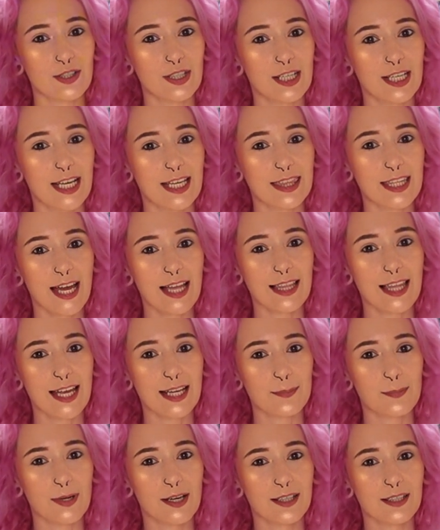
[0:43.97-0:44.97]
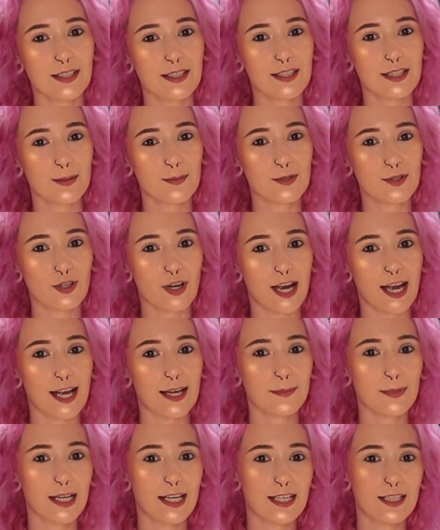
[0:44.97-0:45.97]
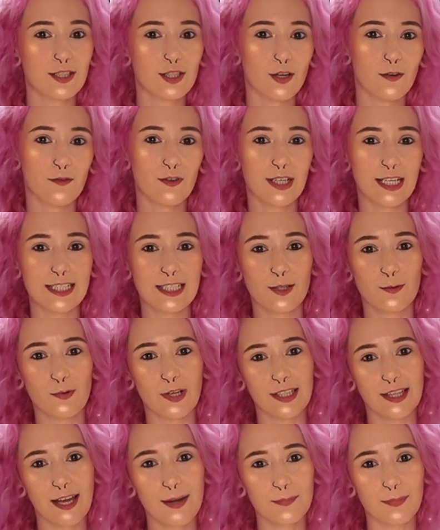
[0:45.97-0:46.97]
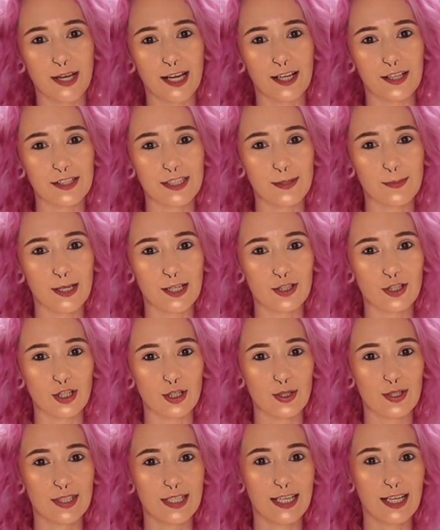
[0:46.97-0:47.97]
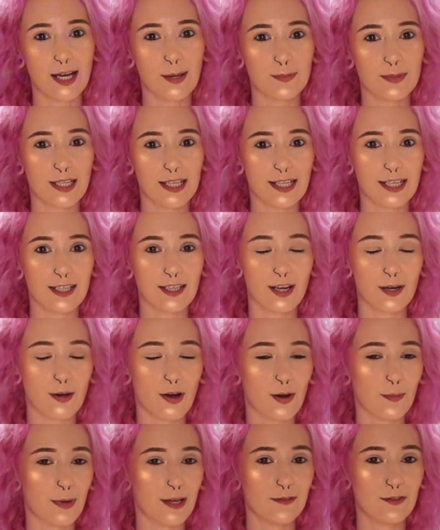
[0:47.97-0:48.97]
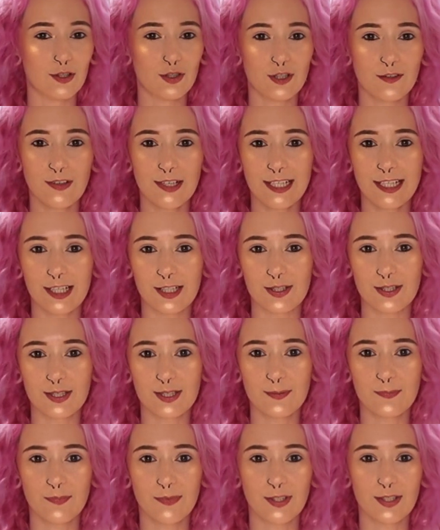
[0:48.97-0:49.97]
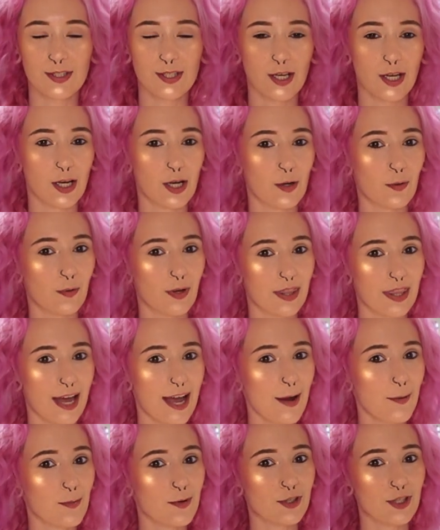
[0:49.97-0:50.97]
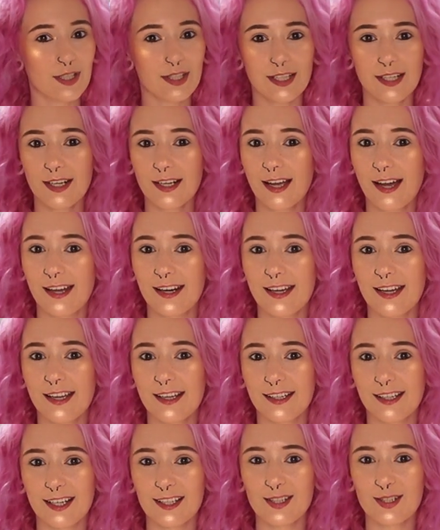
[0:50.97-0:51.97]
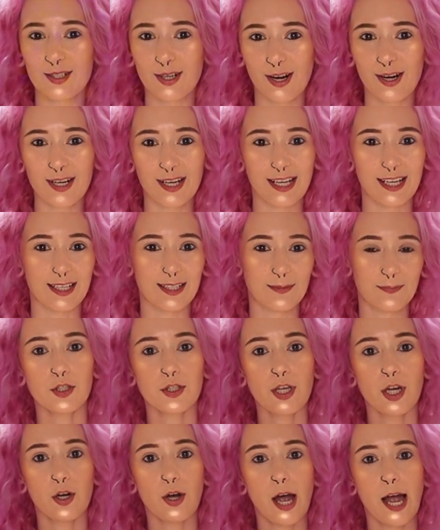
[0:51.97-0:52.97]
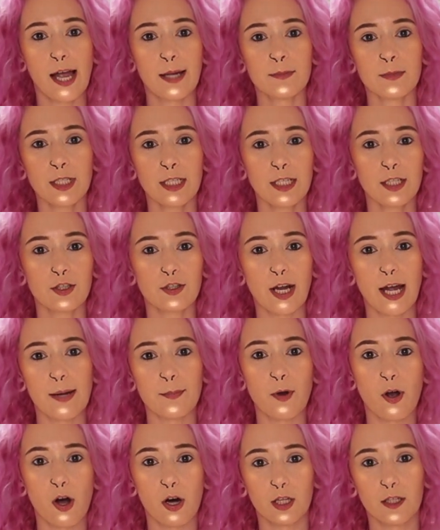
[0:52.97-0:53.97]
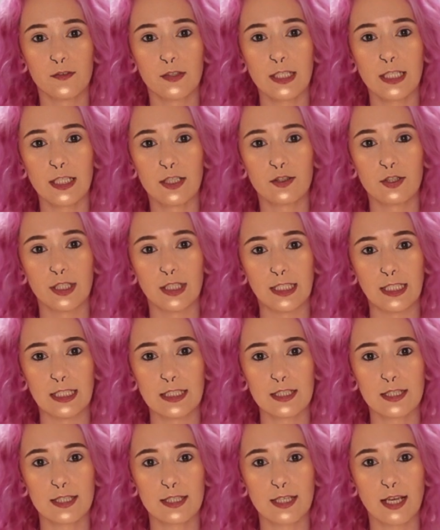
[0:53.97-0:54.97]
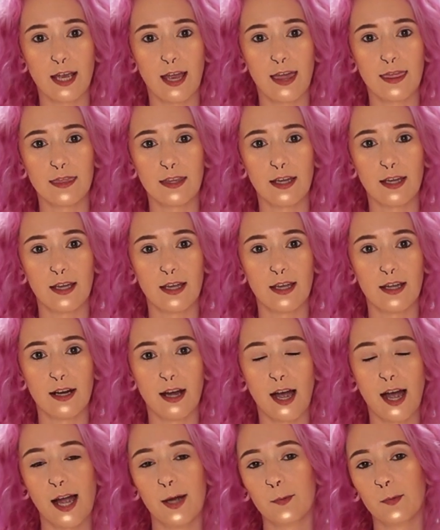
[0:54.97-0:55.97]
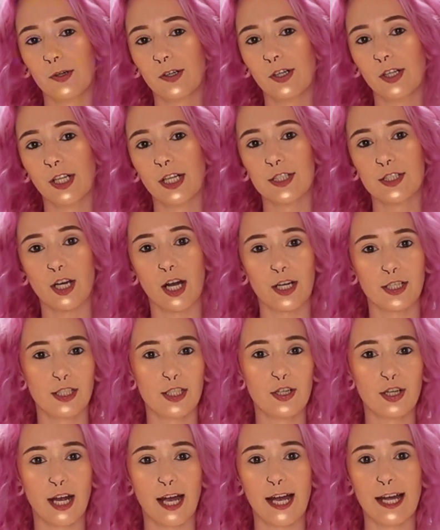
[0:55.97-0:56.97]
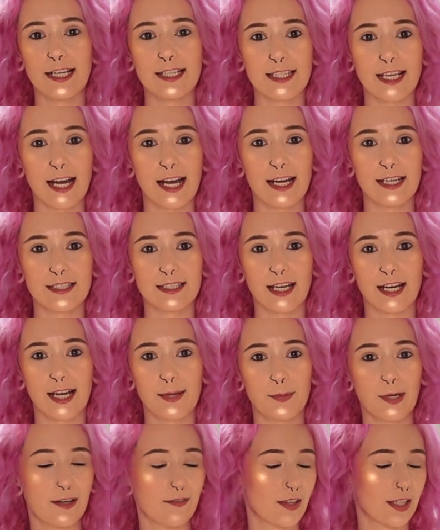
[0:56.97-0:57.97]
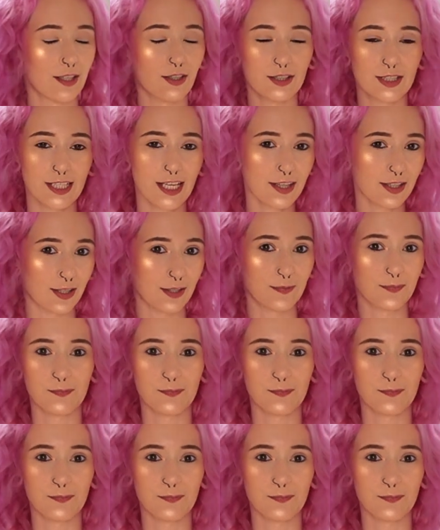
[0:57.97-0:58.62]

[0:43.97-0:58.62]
hit that like button, subscribe, and don't forget to ring that bell to make sure you stay updated on all my future videos. So with that, we're just gonna kind of get started. So I'm gonna grab all of the ingredients and then I will talk to you guys as I put everything all together.